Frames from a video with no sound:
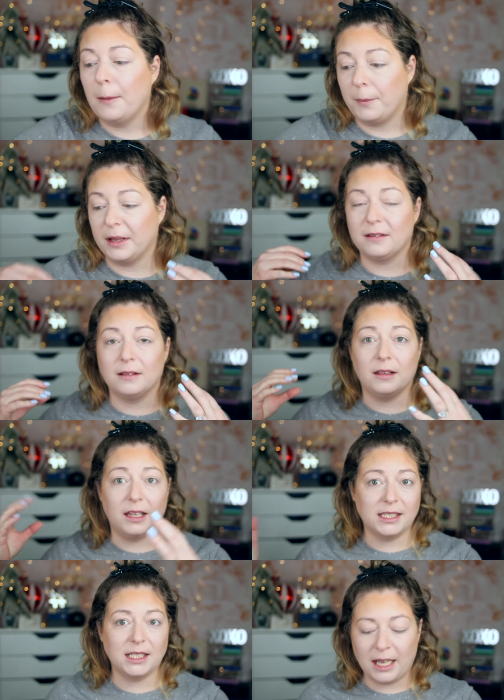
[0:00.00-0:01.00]
but
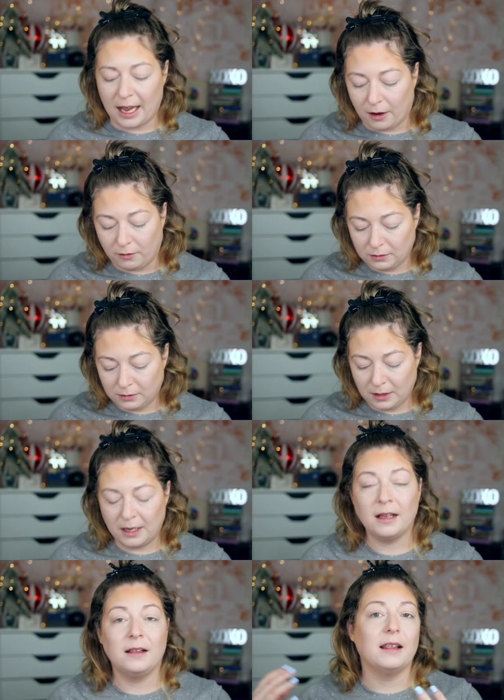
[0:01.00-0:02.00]
this account,
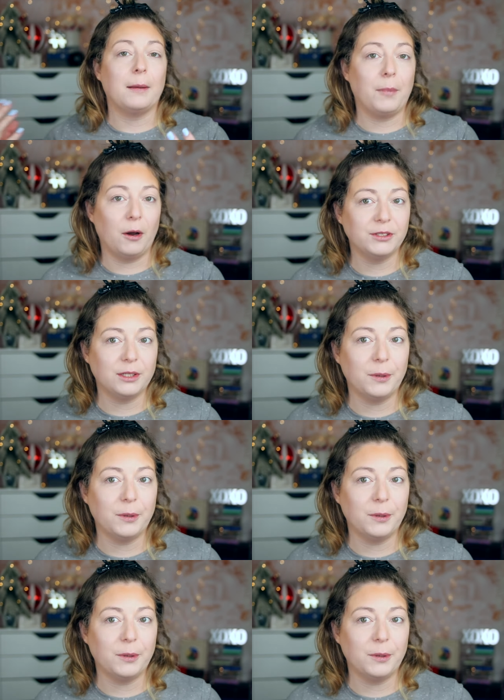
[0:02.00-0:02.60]
they post a